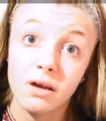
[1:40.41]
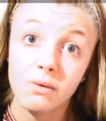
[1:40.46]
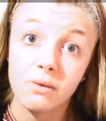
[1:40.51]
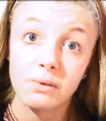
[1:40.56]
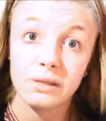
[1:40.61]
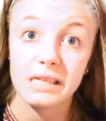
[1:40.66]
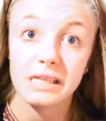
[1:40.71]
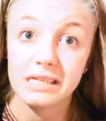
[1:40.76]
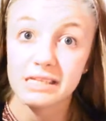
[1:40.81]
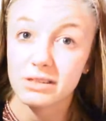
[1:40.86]

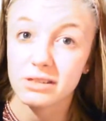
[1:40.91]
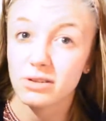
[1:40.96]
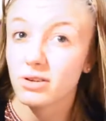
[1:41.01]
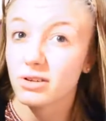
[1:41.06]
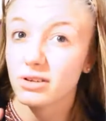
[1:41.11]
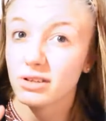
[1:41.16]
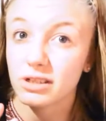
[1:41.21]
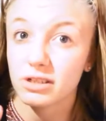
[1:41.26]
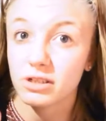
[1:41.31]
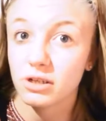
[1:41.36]
with this
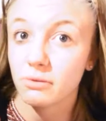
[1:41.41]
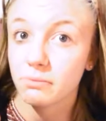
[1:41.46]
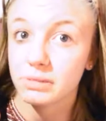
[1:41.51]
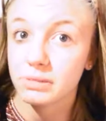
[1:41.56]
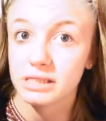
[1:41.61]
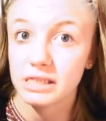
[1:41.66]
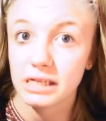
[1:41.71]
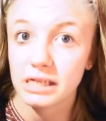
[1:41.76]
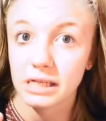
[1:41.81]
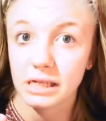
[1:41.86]
look I don't
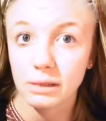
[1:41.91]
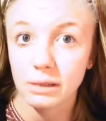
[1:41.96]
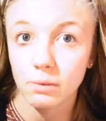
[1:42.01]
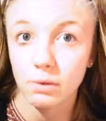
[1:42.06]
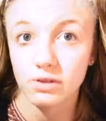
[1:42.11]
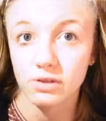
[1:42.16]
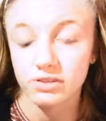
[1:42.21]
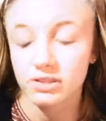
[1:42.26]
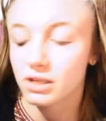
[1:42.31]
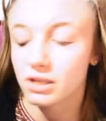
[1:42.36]
particularly
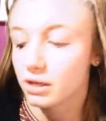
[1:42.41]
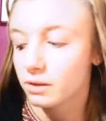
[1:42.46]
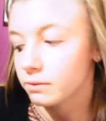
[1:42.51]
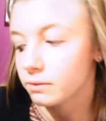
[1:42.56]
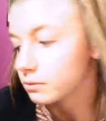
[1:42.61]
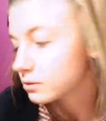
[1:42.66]
want to,